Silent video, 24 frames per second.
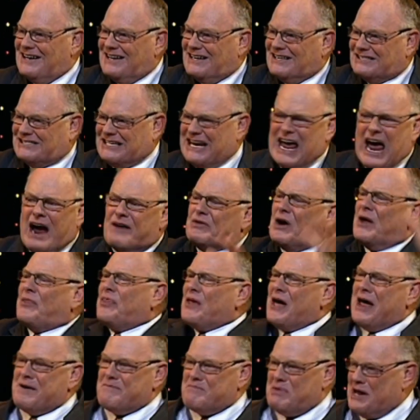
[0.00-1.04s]
See,
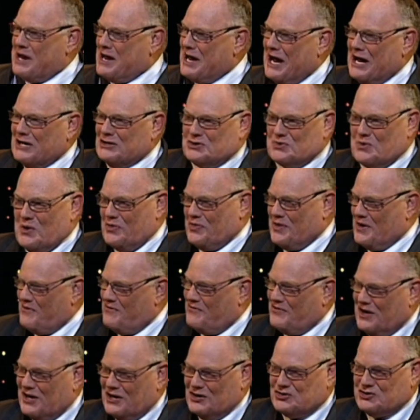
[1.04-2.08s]
everything begins with a
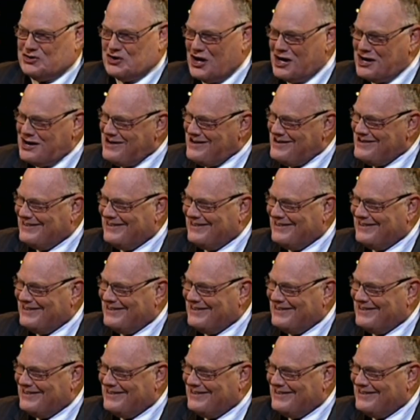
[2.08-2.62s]
vision.